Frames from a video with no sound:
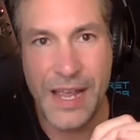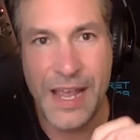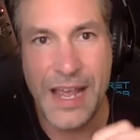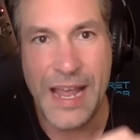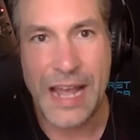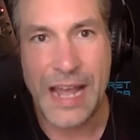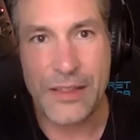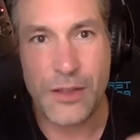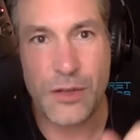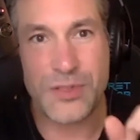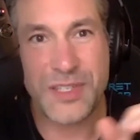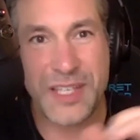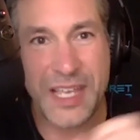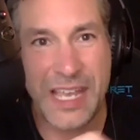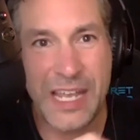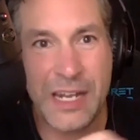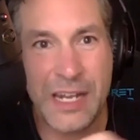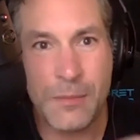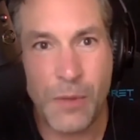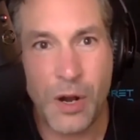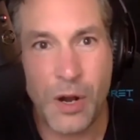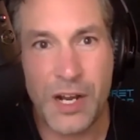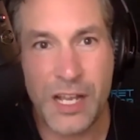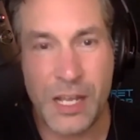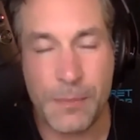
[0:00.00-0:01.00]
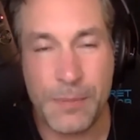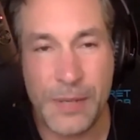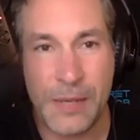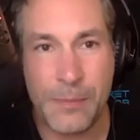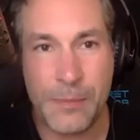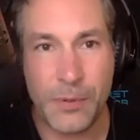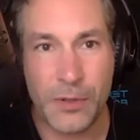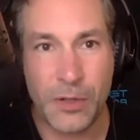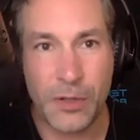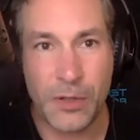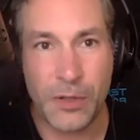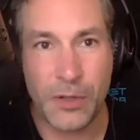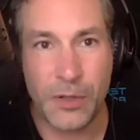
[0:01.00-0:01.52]
And those in-market people
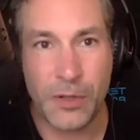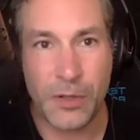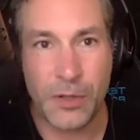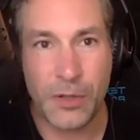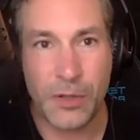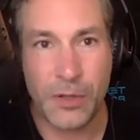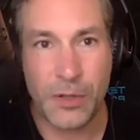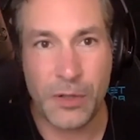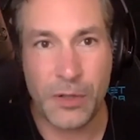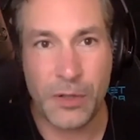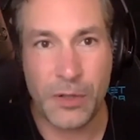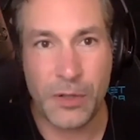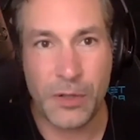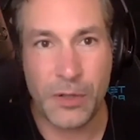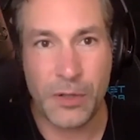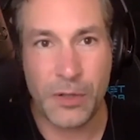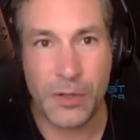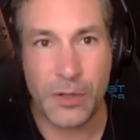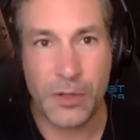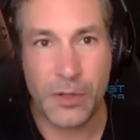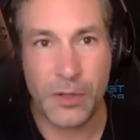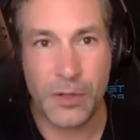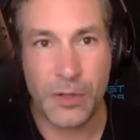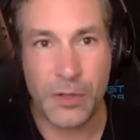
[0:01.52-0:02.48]
are already on Google